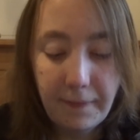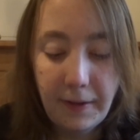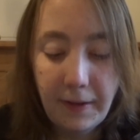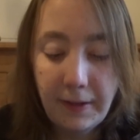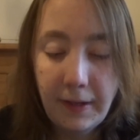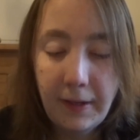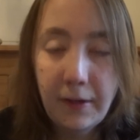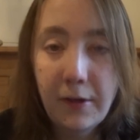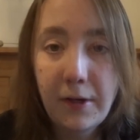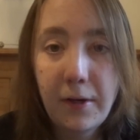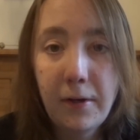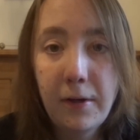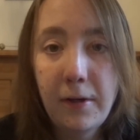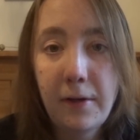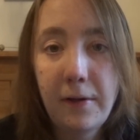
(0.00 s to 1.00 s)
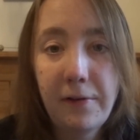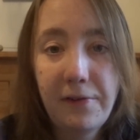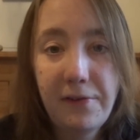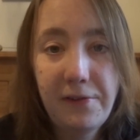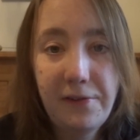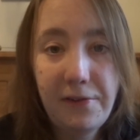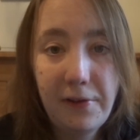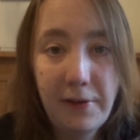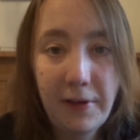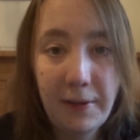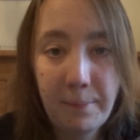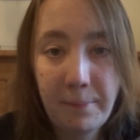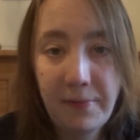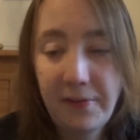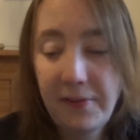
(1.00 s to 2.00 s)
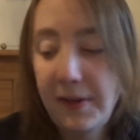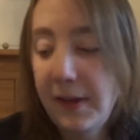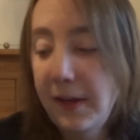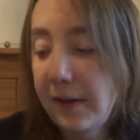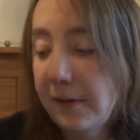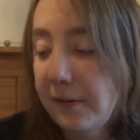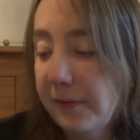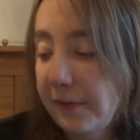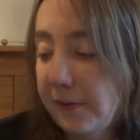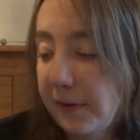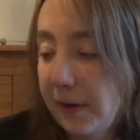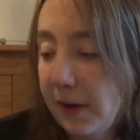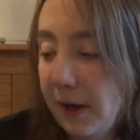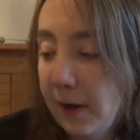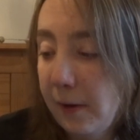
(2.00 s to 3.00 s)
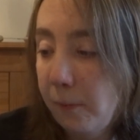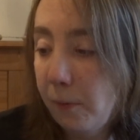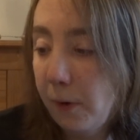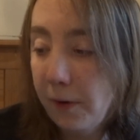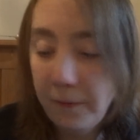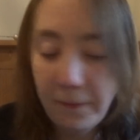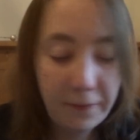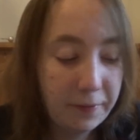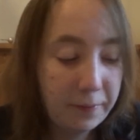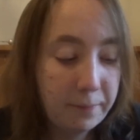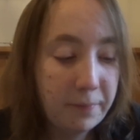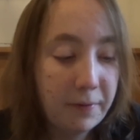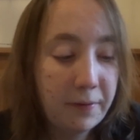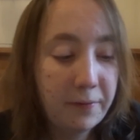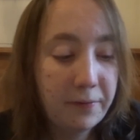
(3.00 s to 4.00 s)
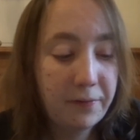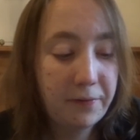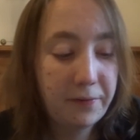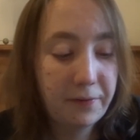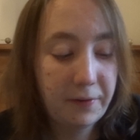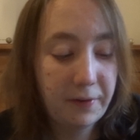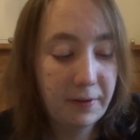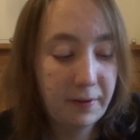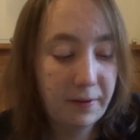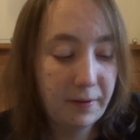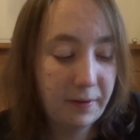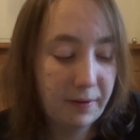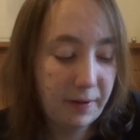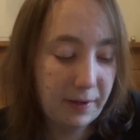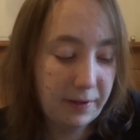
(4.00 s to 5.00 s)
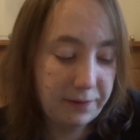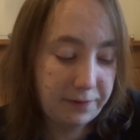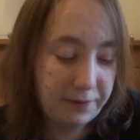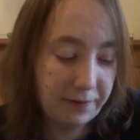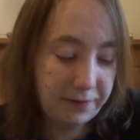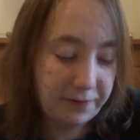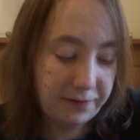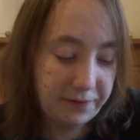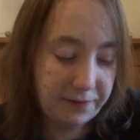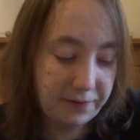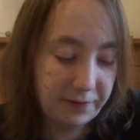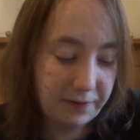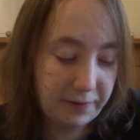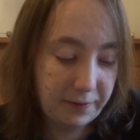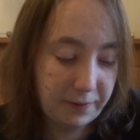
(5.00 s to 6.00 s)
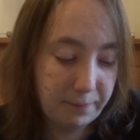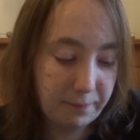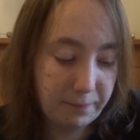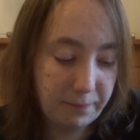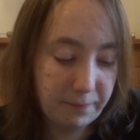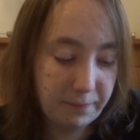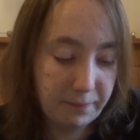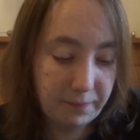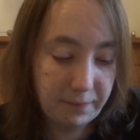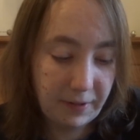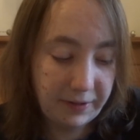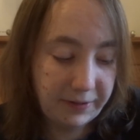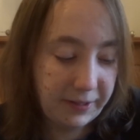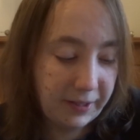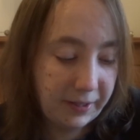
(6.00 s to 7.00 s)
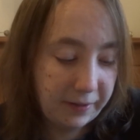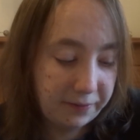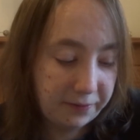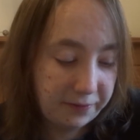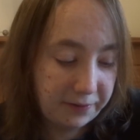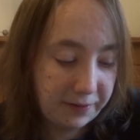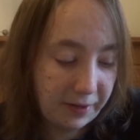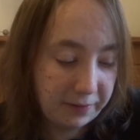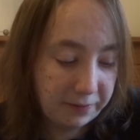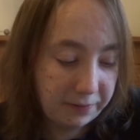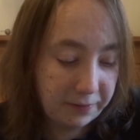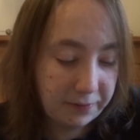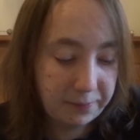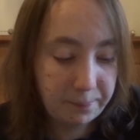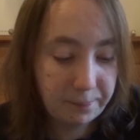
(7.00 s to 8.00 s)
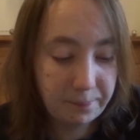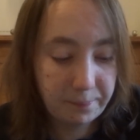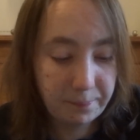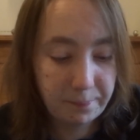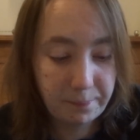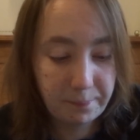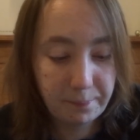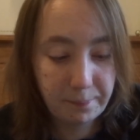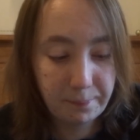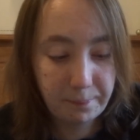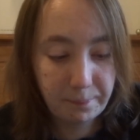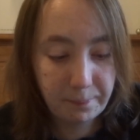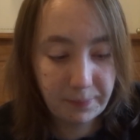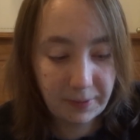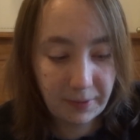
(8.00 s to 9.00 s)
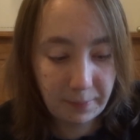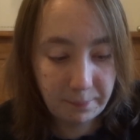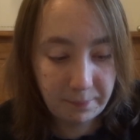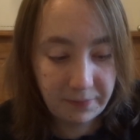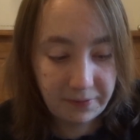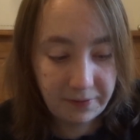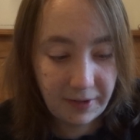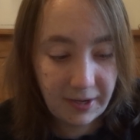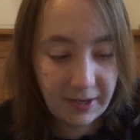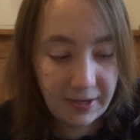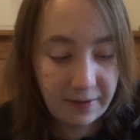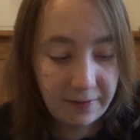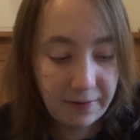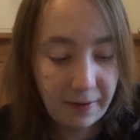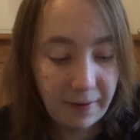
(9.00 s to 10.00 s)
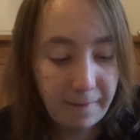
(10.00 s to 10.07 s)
And then I got two lipsticks. One that was just, I think, a standard plum shade